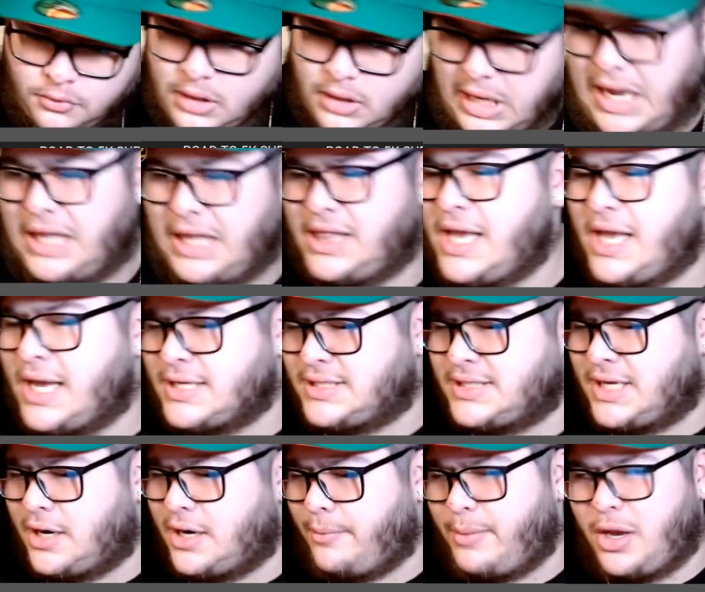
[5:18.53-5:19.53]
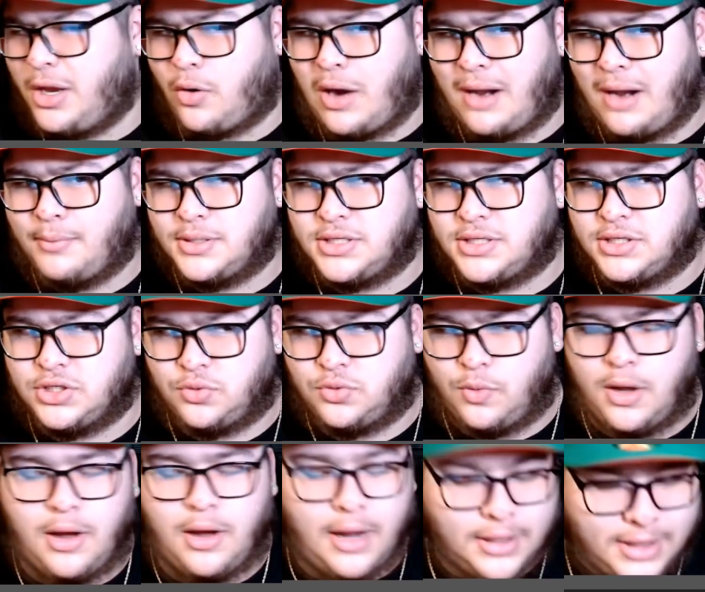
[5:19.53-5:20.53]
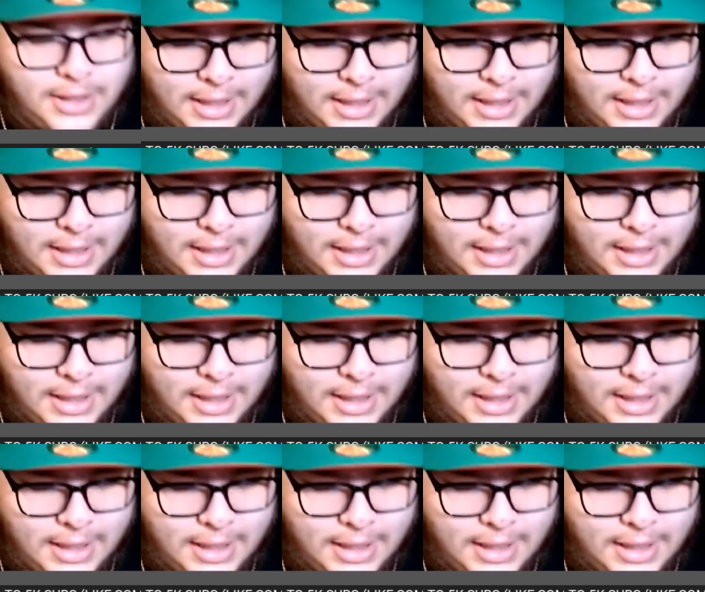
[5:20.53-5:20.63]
I think I said Amik Robertson as well.